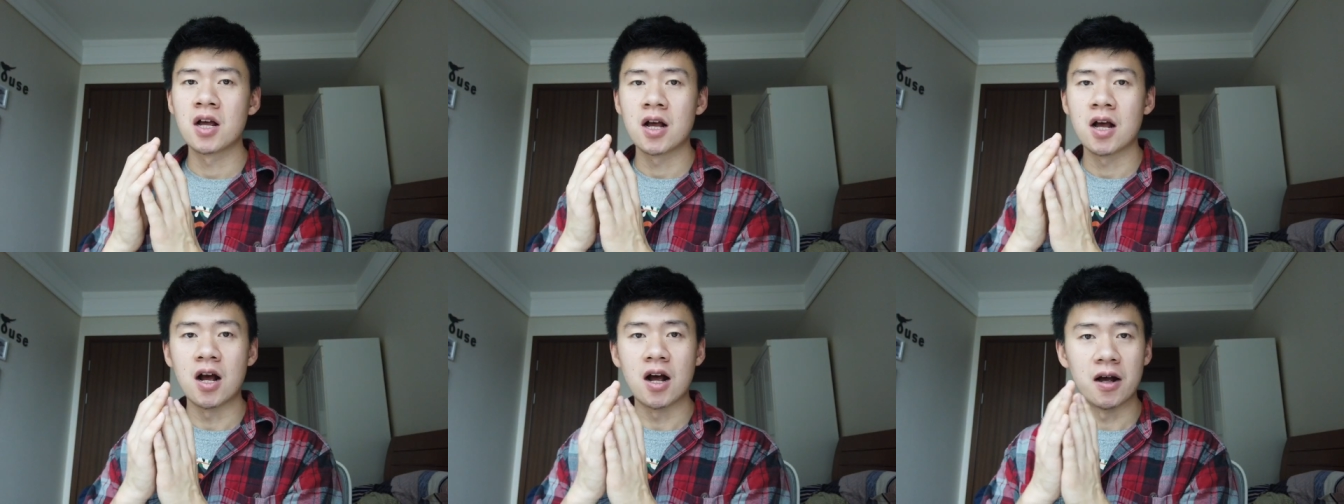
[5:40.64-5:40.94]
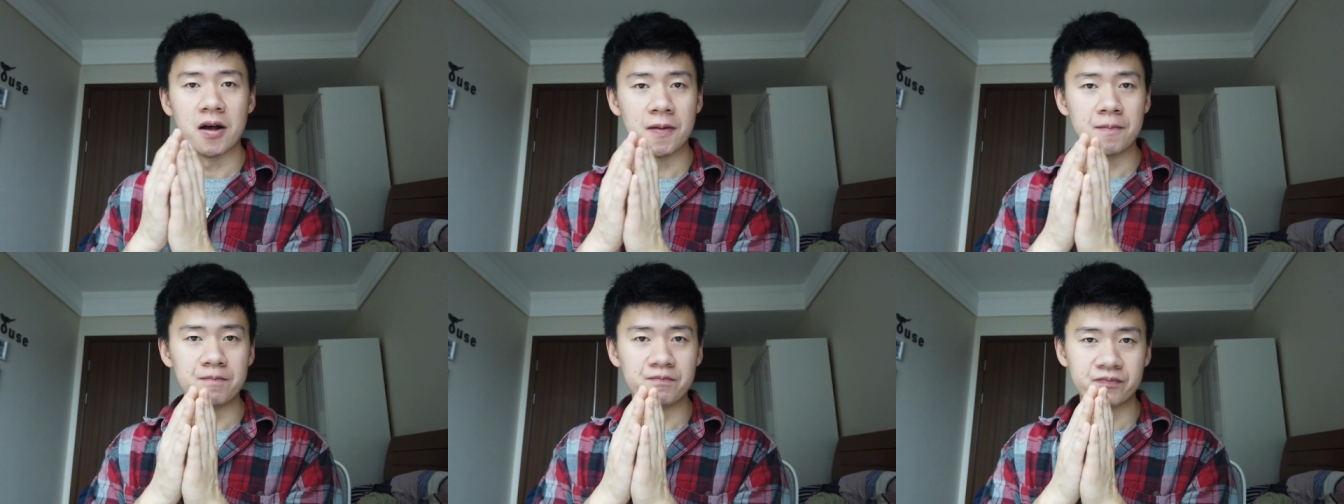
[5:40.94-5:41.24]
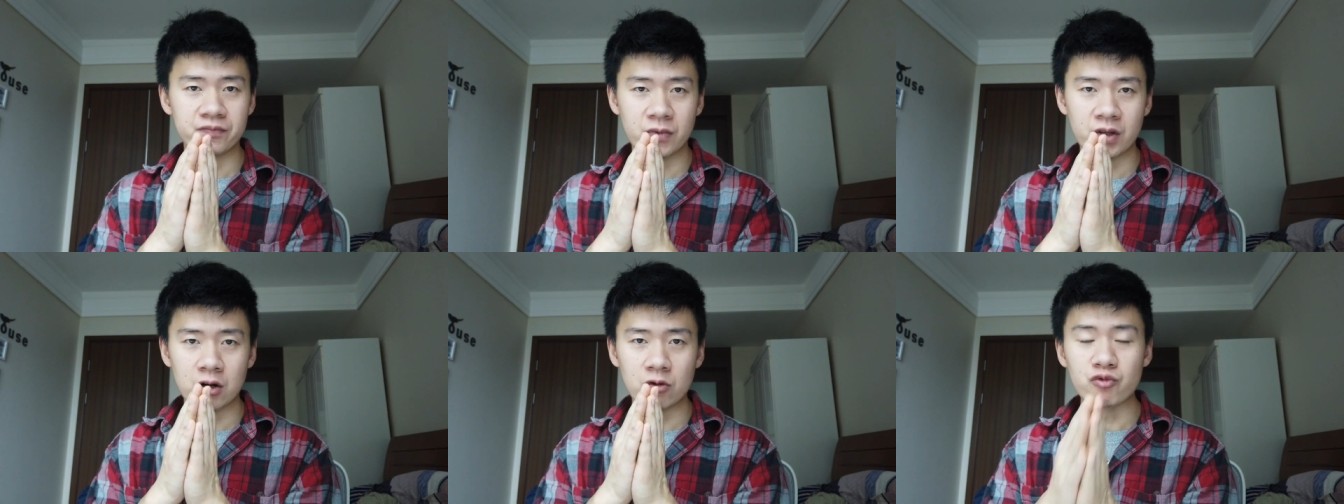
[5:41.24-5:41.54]
um,
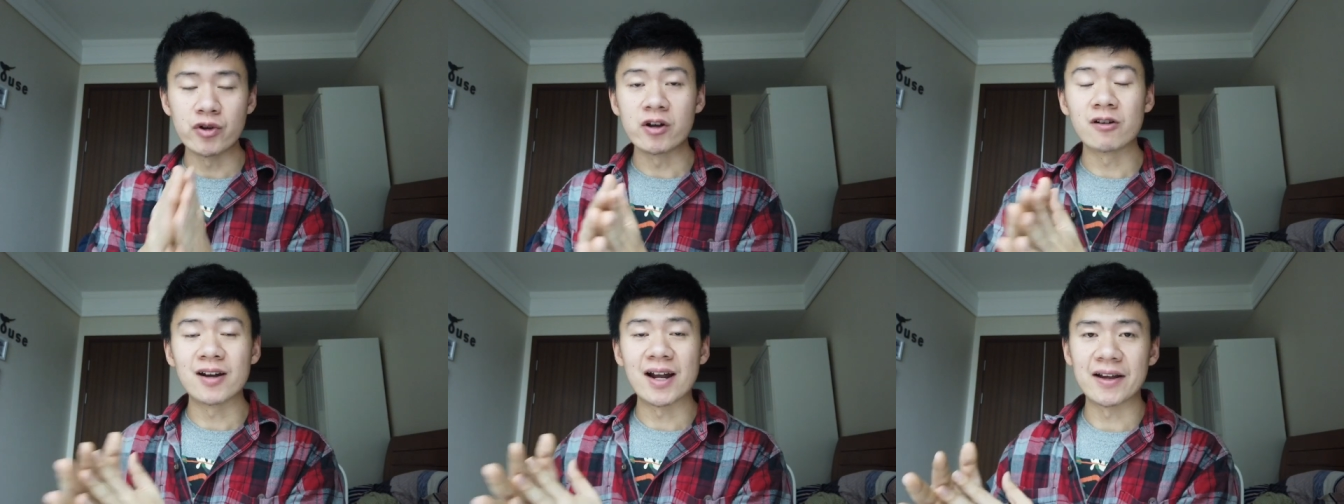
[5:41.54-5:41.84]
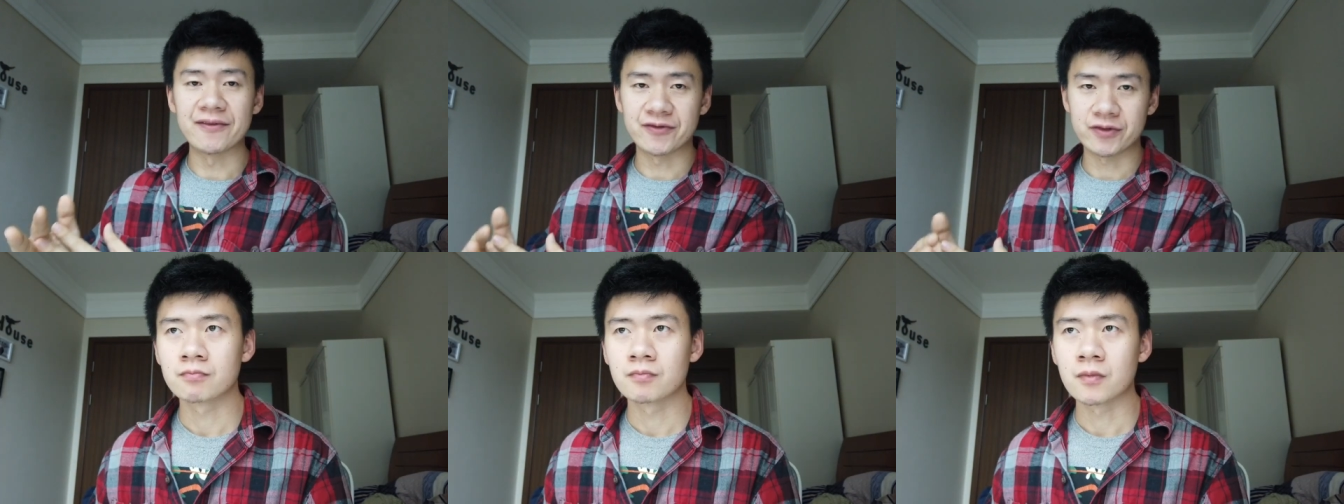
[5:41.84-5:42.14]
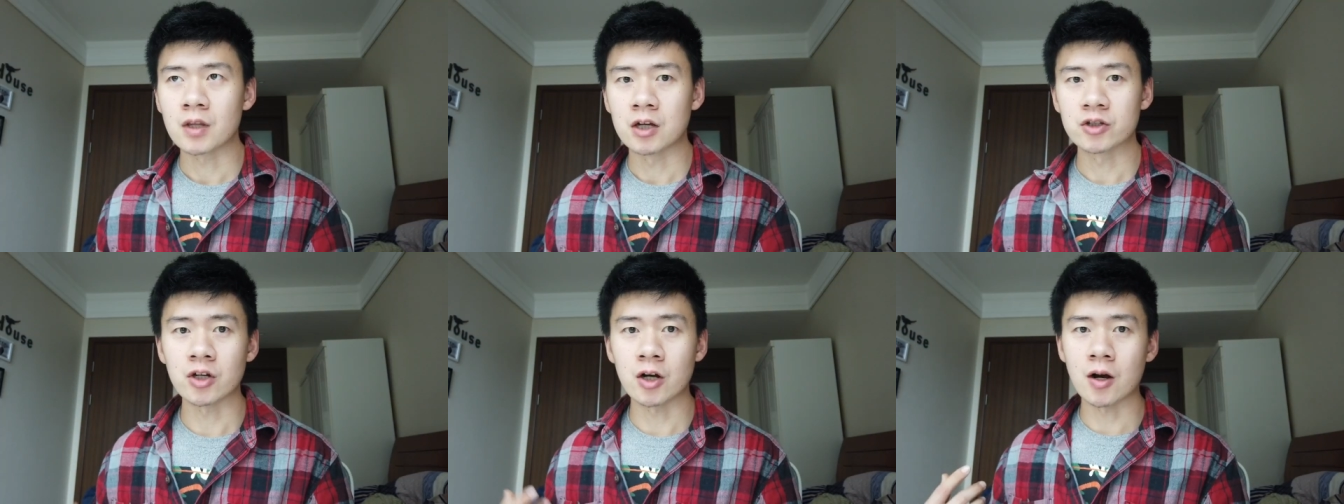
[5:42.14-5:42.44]
real life.
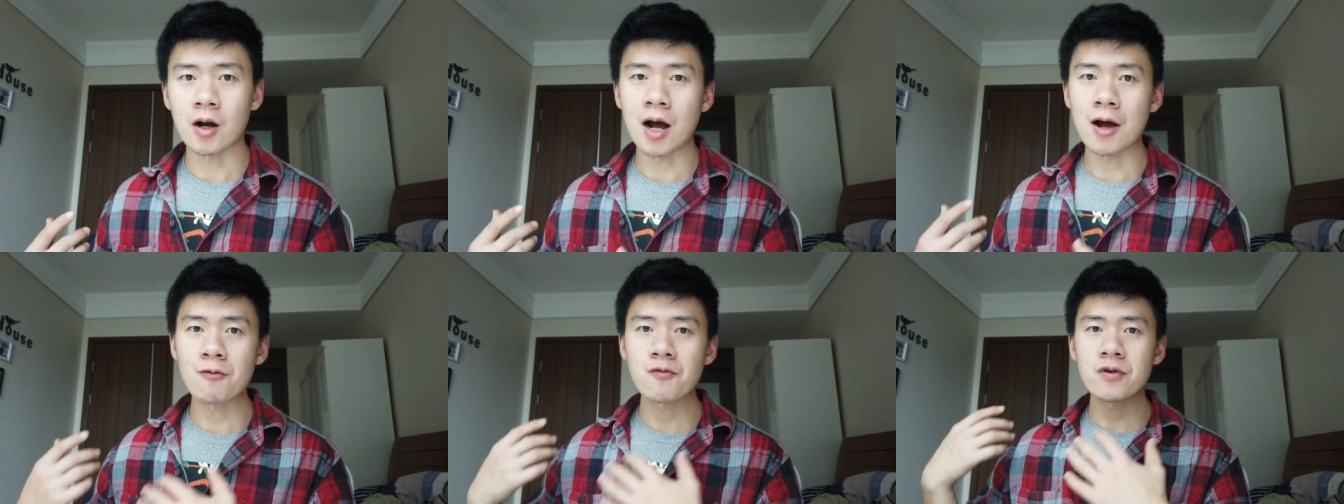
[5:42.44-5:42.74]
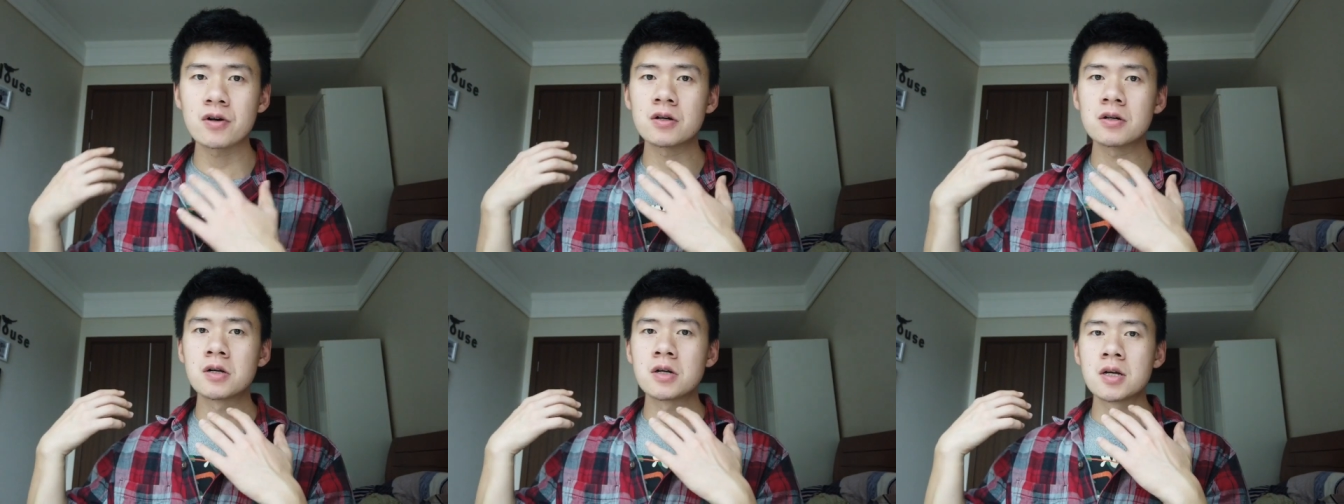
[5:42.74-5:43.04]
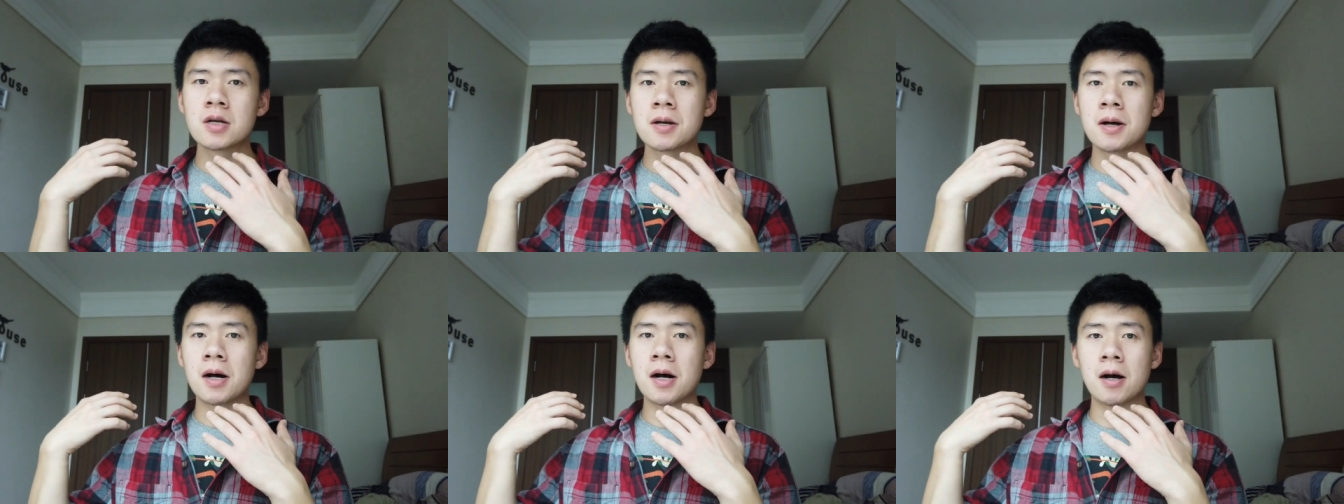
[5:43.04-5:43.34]
So I will
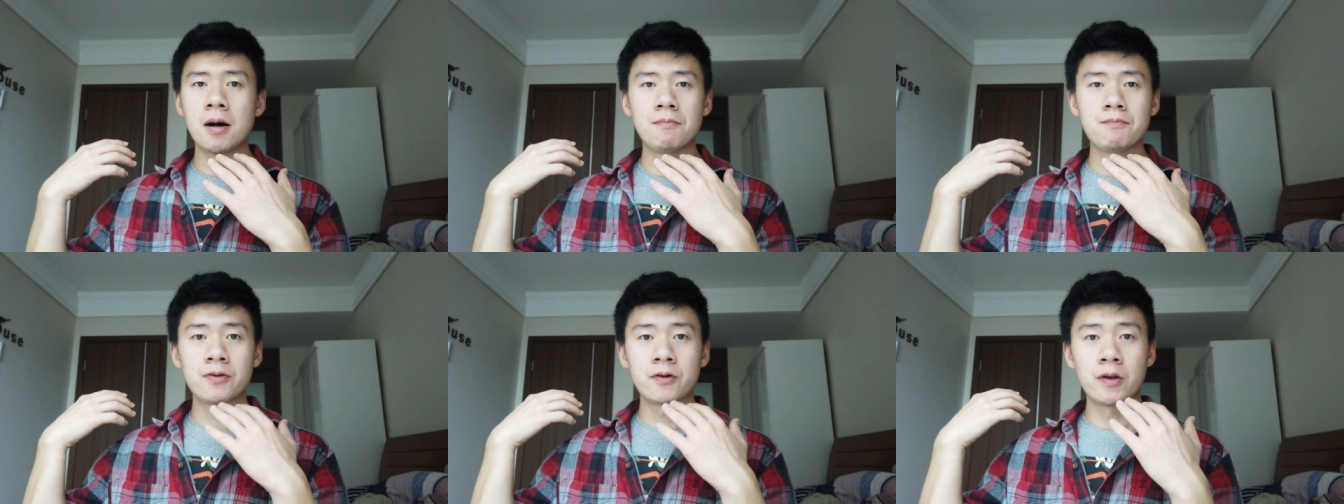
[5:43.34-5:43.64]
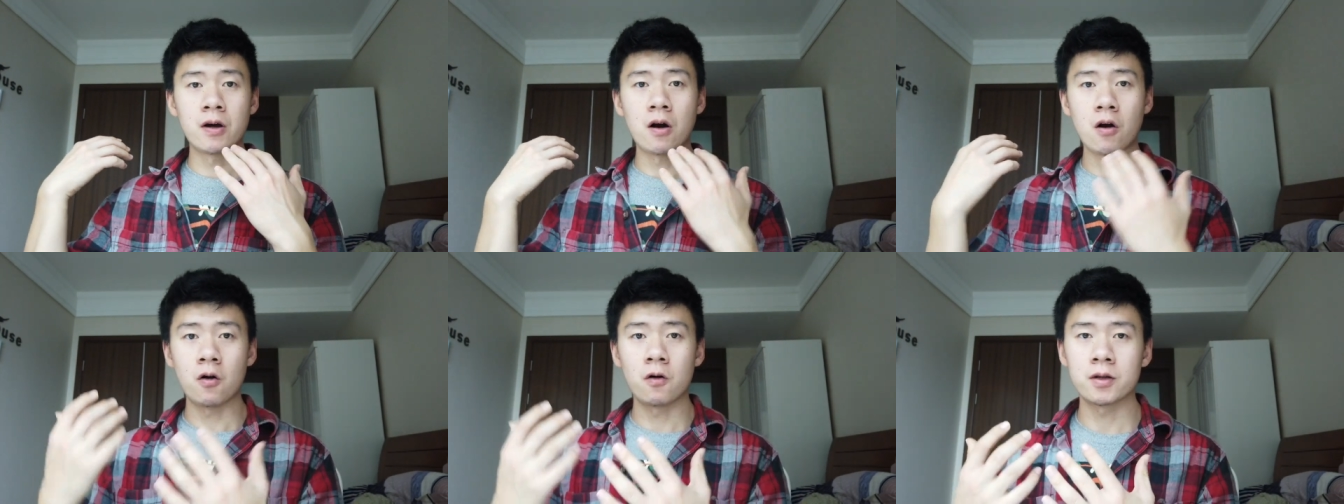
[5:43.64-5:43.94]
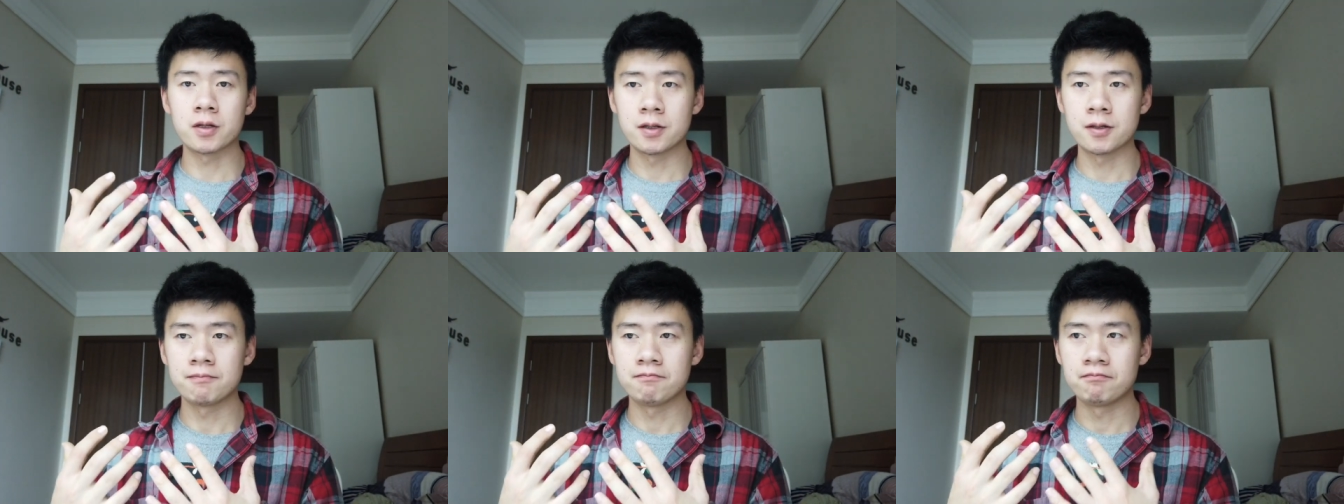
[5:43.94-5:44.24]
uh, put all
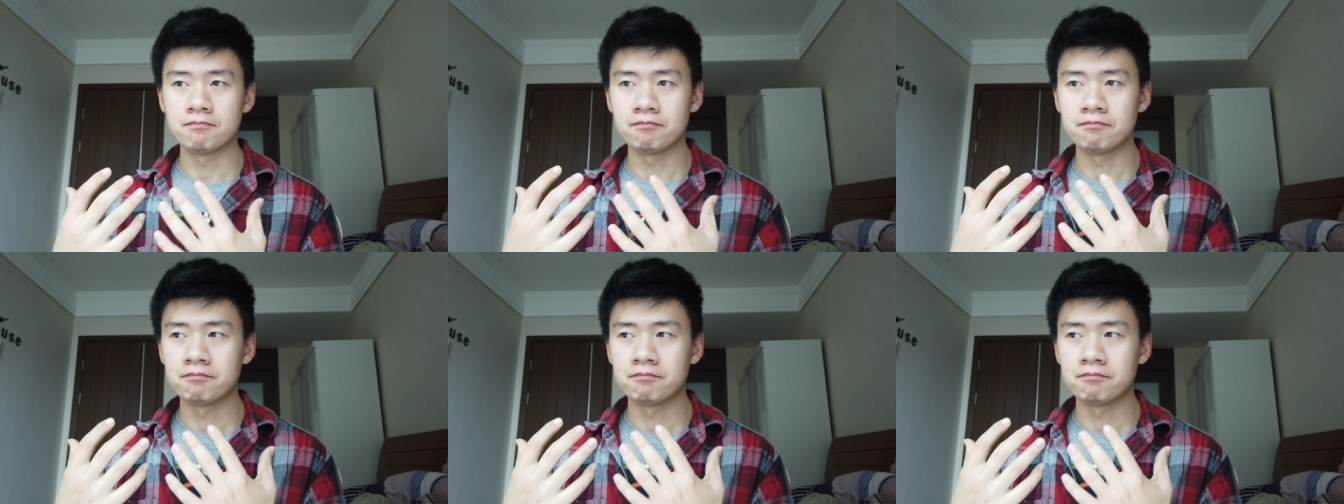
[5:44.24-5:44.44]
the,